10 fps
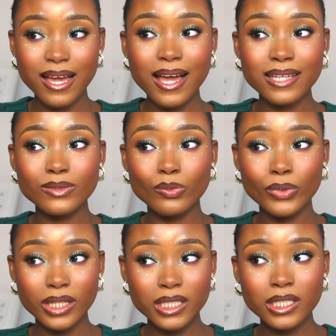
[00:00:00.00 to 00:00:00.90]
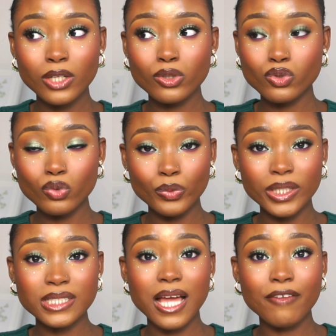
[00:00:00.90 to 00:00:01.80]
And within 2
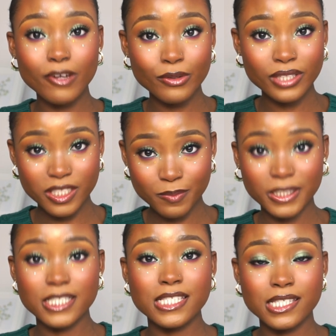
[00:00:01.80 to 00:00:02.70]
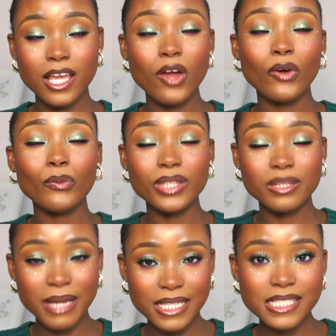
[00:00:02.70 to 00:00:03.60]
weeks, I found this place with
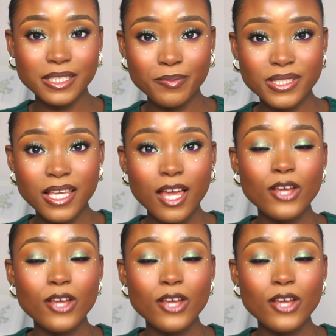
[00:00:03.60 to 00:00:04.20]
my tips.